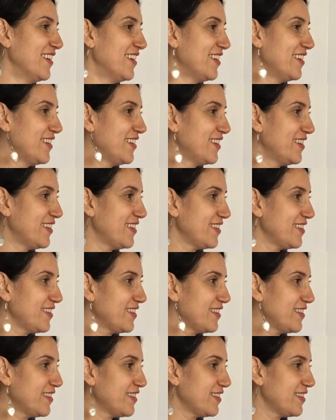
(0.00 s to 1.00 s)

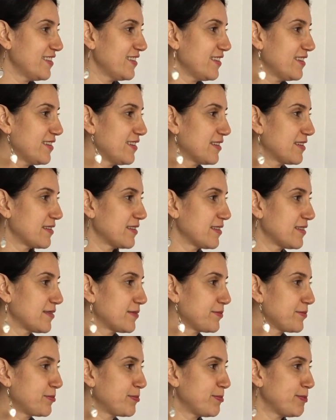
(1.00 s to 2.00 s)

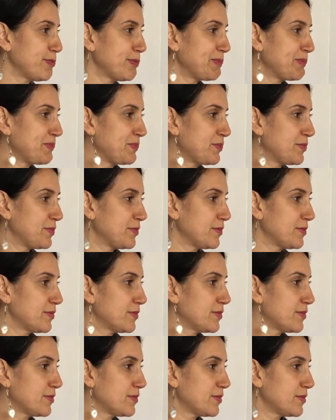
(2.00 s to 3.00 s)

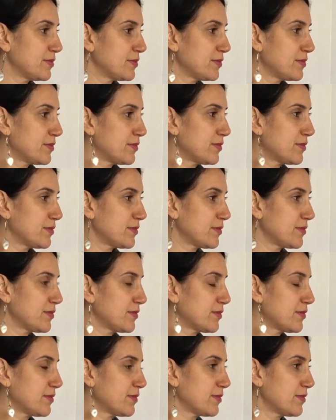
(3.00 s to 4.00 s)

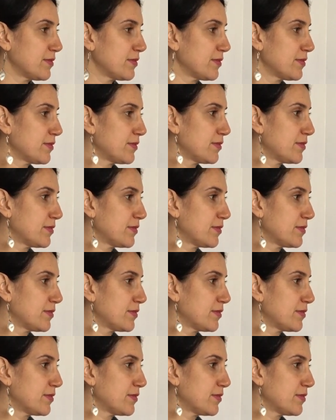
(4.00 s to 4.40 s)
This person isn't speaking.